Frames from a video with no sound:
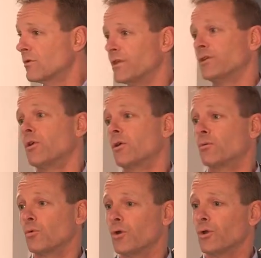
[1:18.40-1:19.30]
when they're not
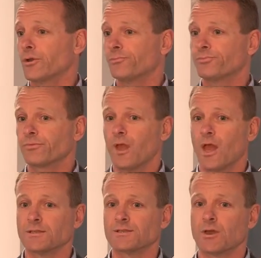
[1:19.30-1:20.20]
at work.
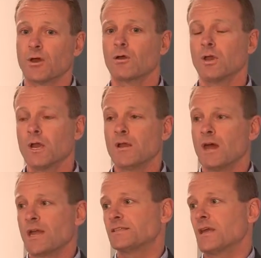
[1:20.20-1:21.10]
And so
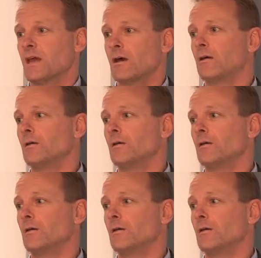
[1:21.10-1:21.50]
that's how